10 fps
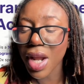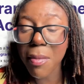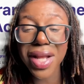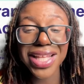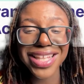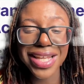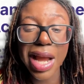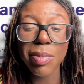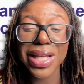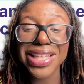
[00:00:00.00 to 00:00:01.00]
Melanie,
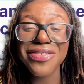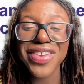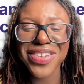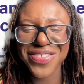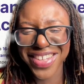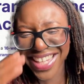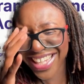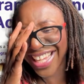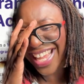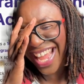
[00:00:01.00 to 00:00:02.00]
I plead the fifth.
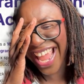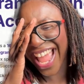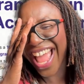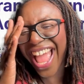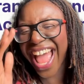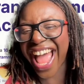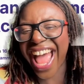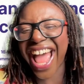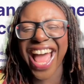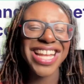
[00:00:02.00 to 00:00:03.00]

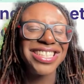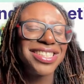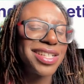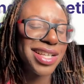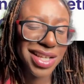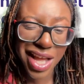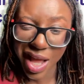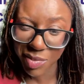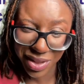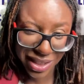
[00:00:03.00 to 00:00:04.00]
I
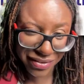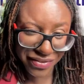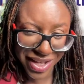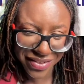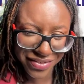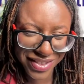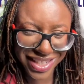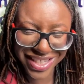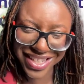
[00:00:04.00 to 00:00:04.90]
plead the fifth.